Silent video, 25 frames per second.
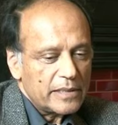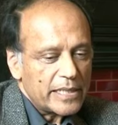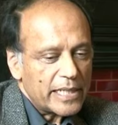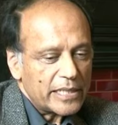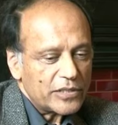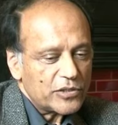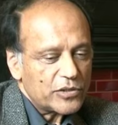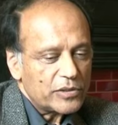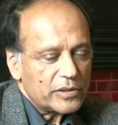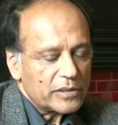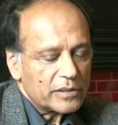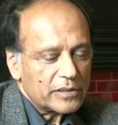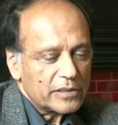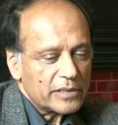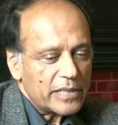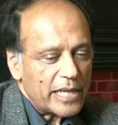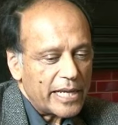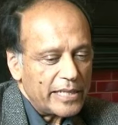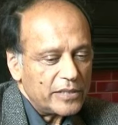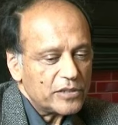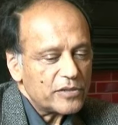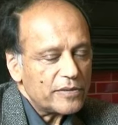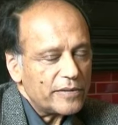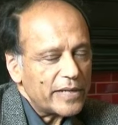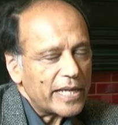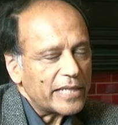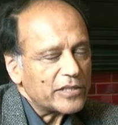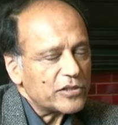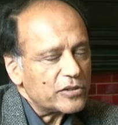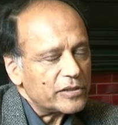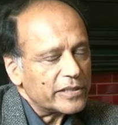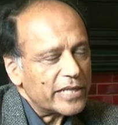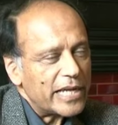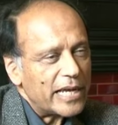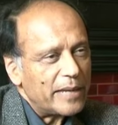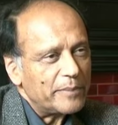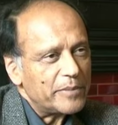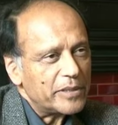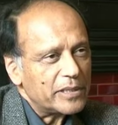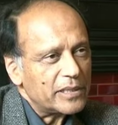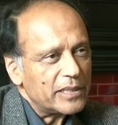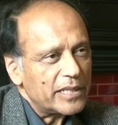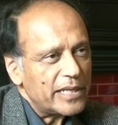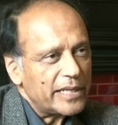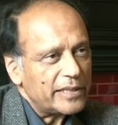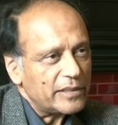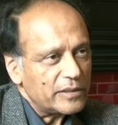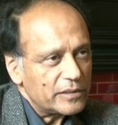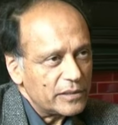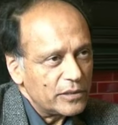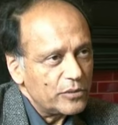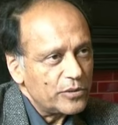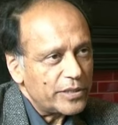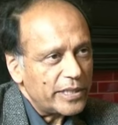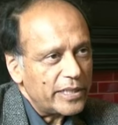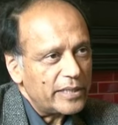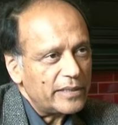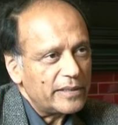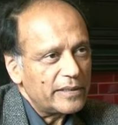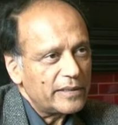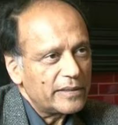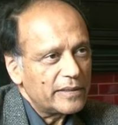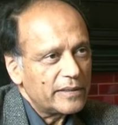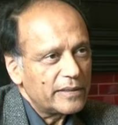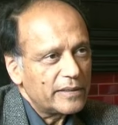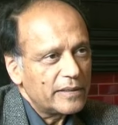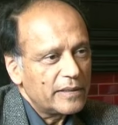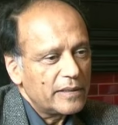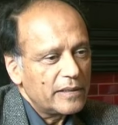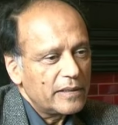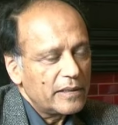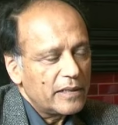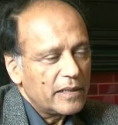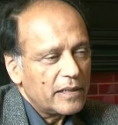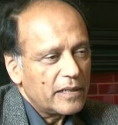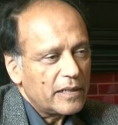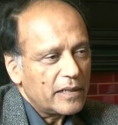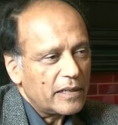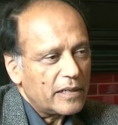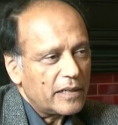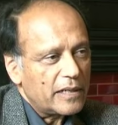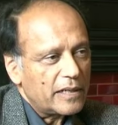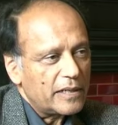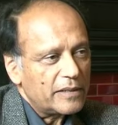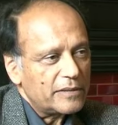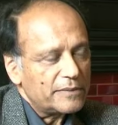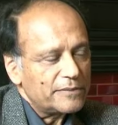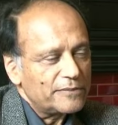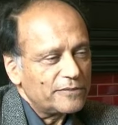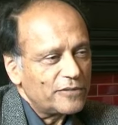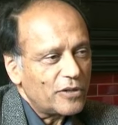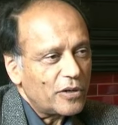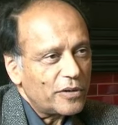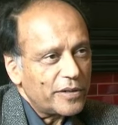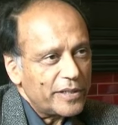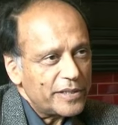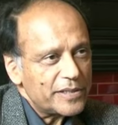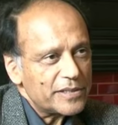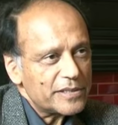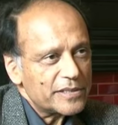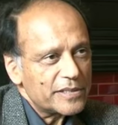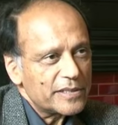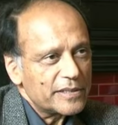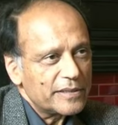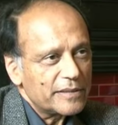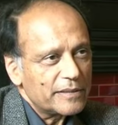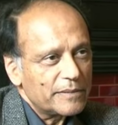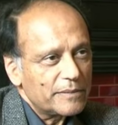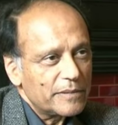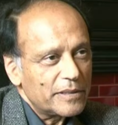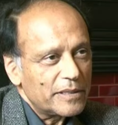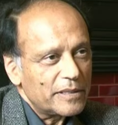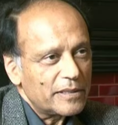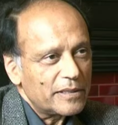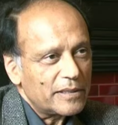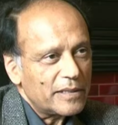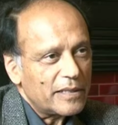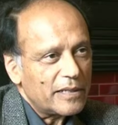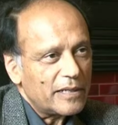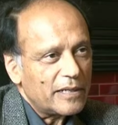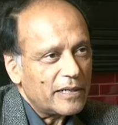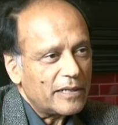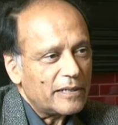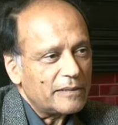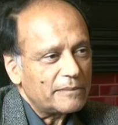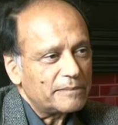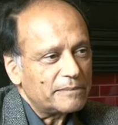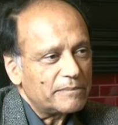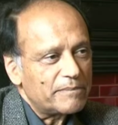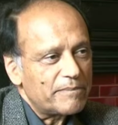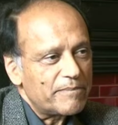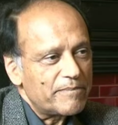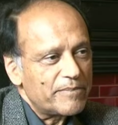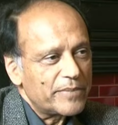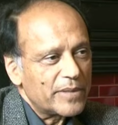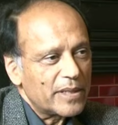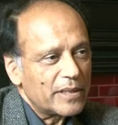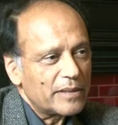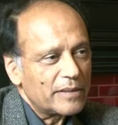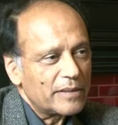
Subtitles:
natural kinds of natural capital are included are forests and